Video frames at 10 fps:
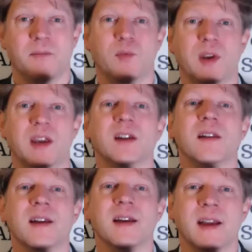we
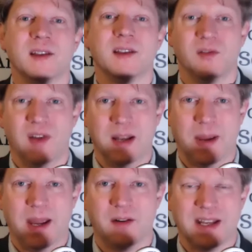can develop
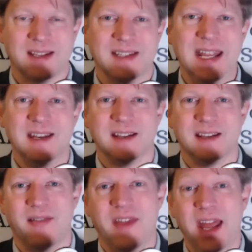out as needed.
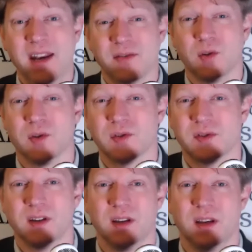And then, of course,
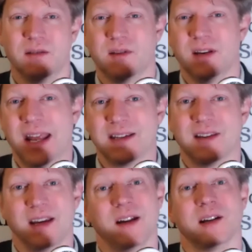the next
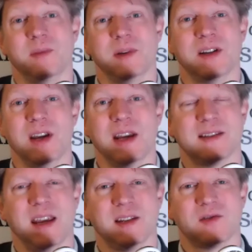thing I'm going to be doing
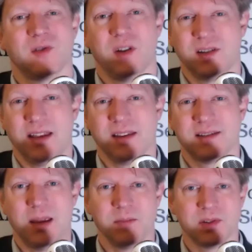is trying to get the
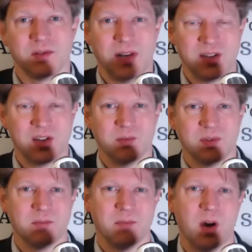same sort of relationship with
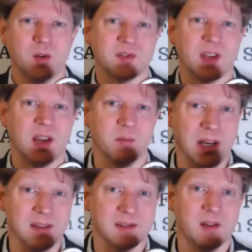some wholesale
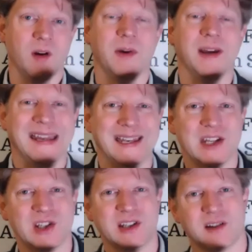brands who I might
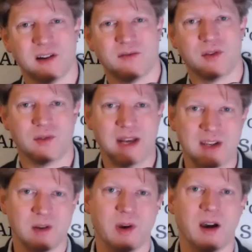initially start off with a
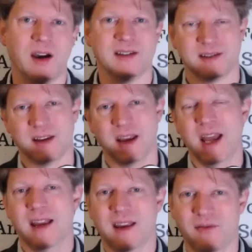relationship where I just
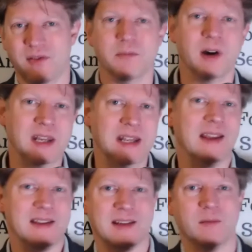give them money and
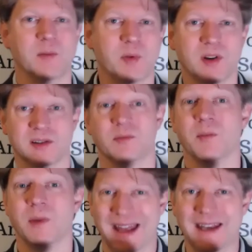they sell me products, and we
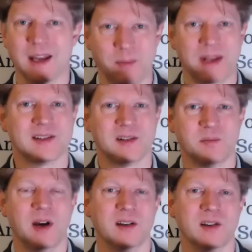might end up in a sort of
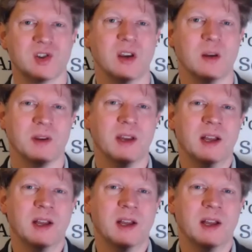partnership.